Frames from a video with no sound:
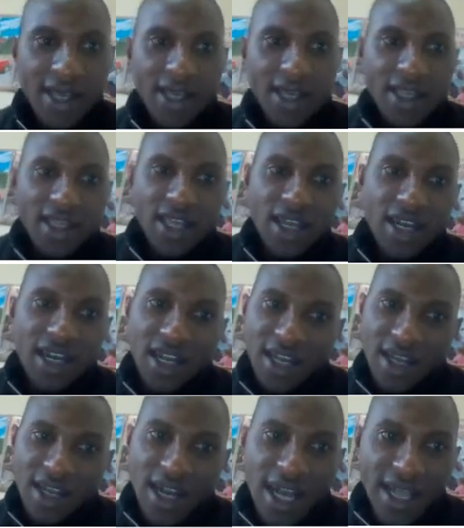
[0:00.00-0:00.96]

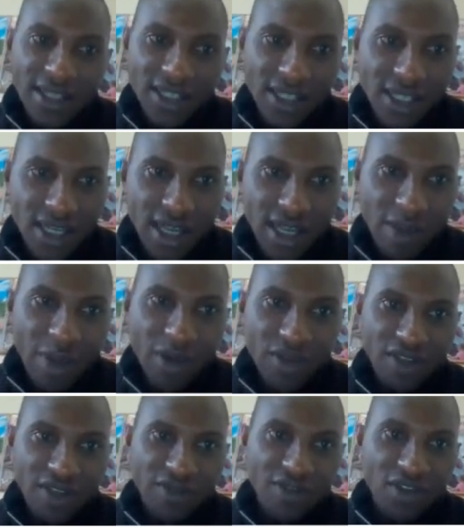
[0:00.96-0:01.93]
Then lastly,
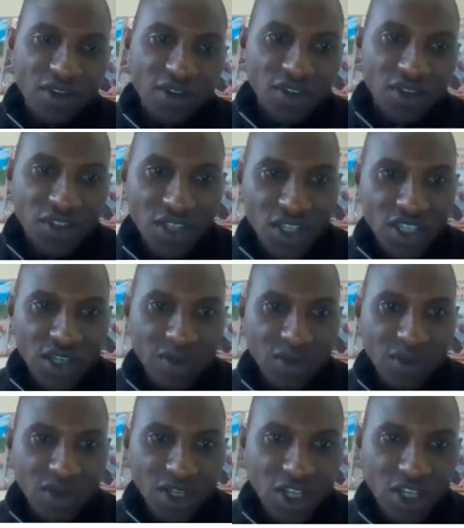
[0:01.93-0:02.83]
about the fuel system,